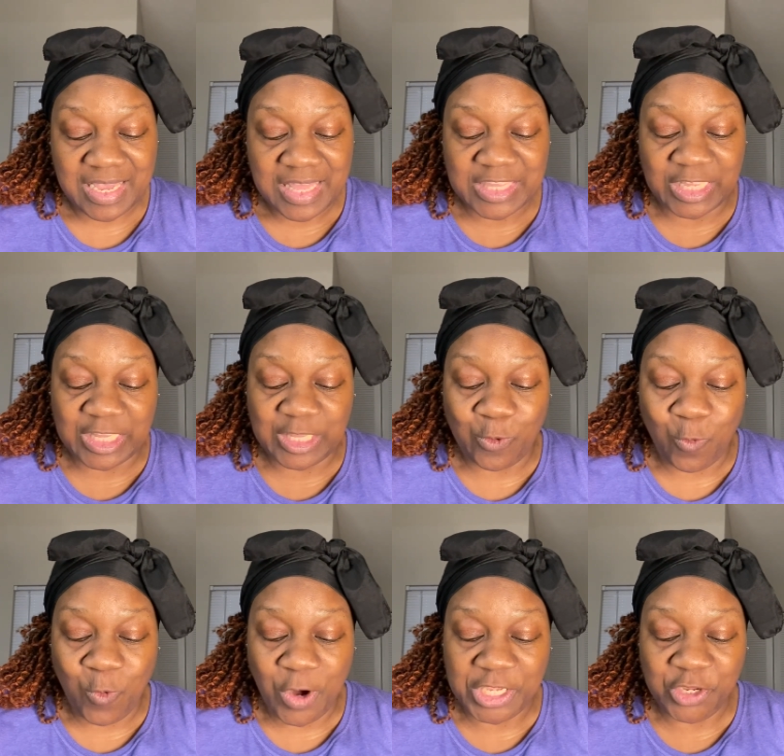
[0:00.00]
the
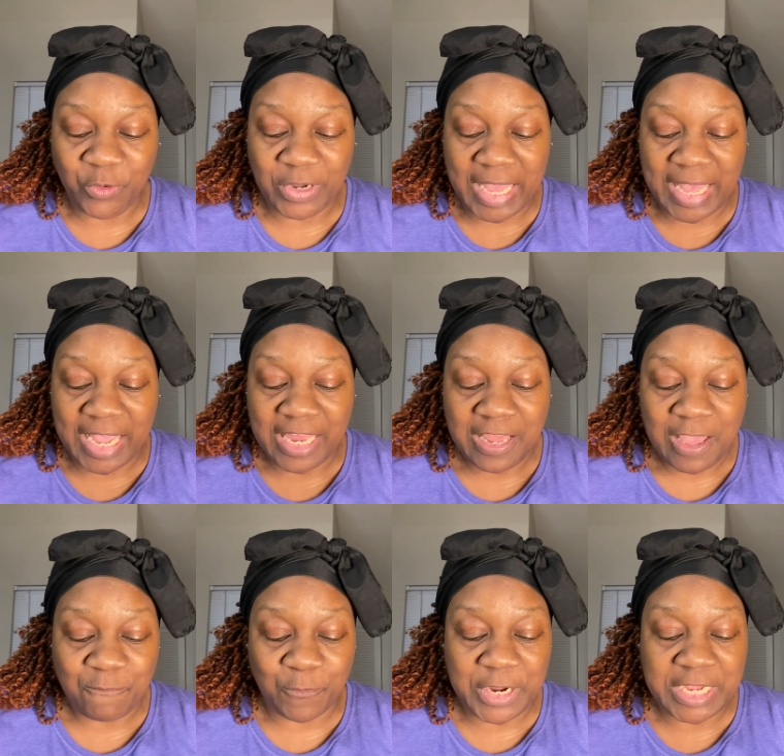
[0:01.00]
Lord your God,
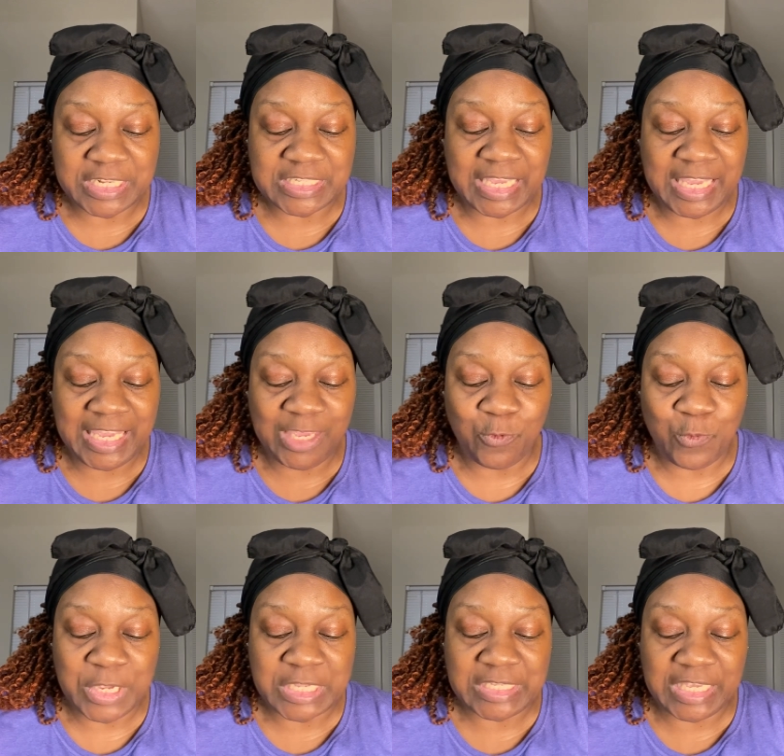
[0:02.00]
for it is he who
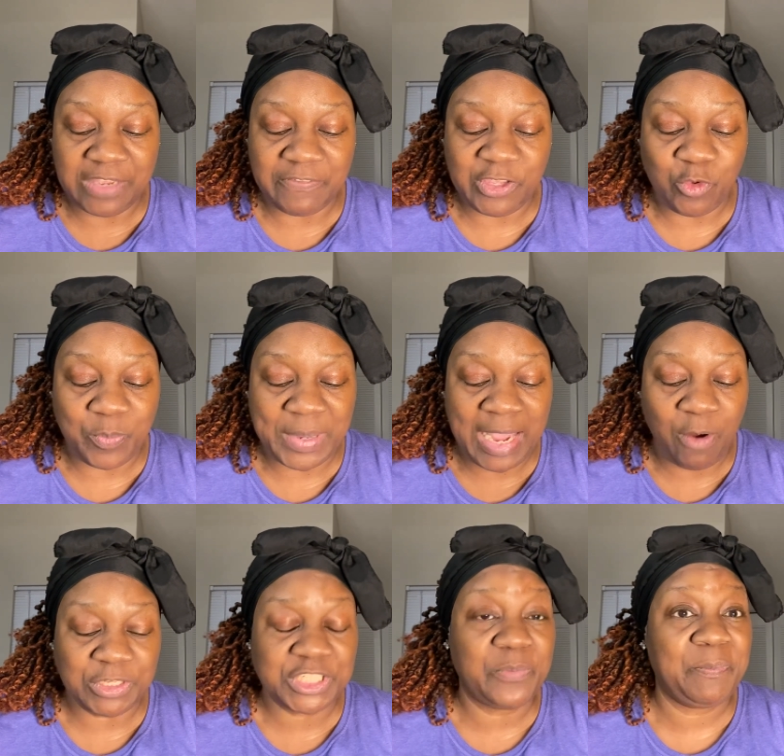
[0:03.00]
is giving you
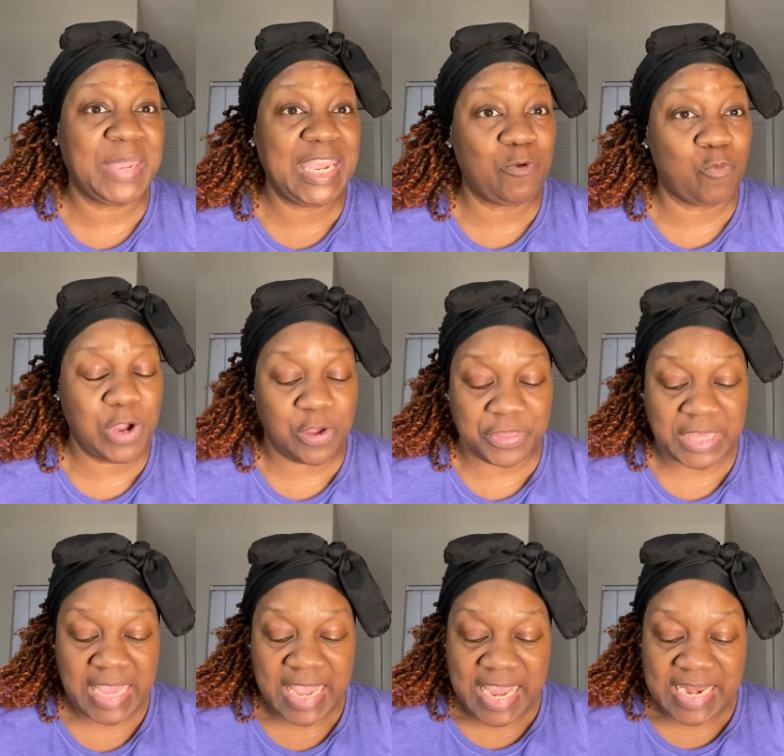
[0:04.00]
power to make wealth,
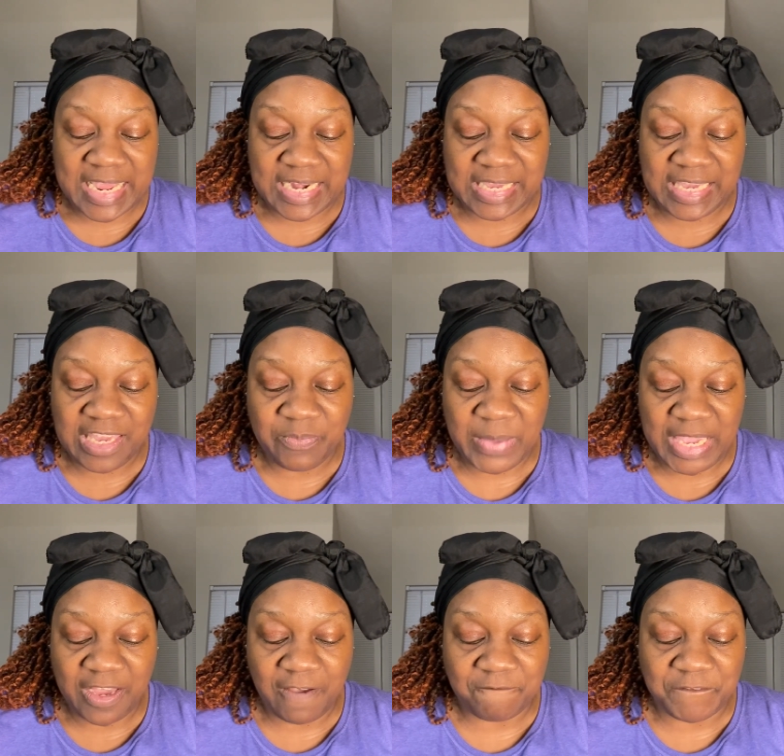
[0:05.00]
that he may
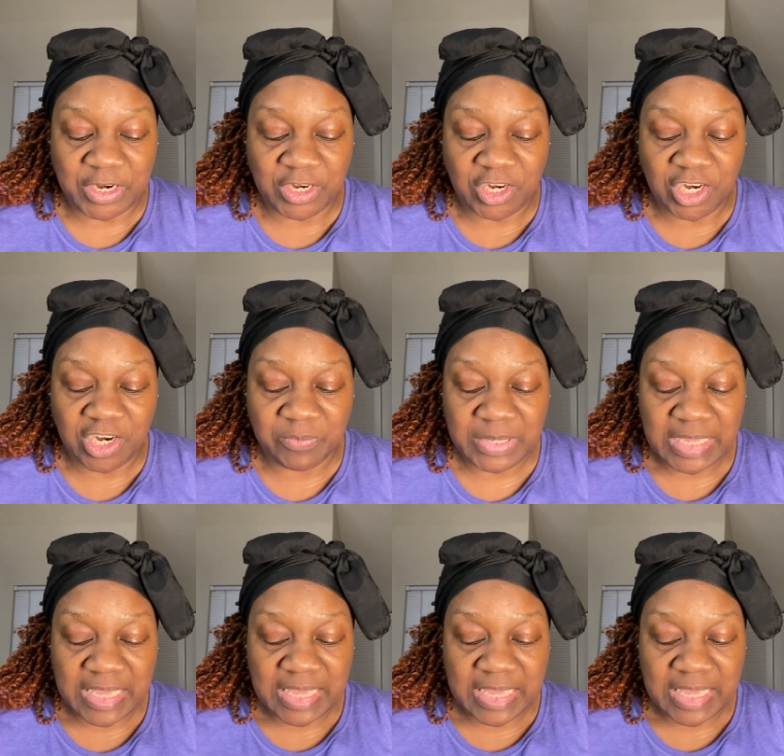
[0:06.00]
confirm